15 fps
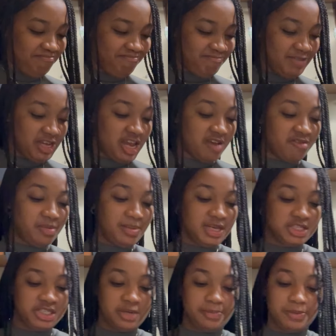The government
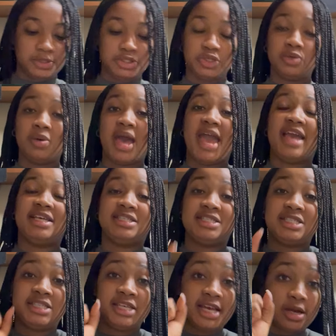should pursue a
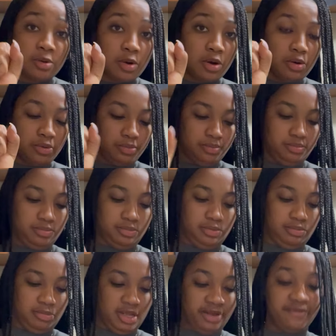zero
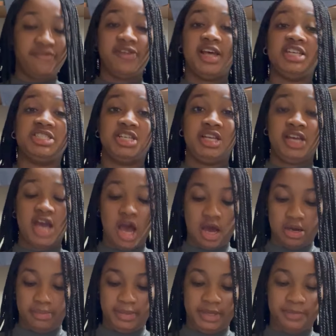inflation
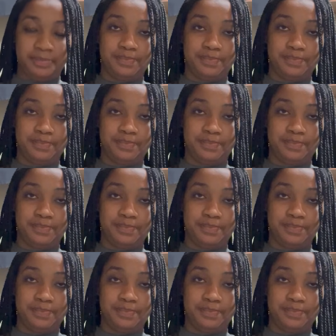economy.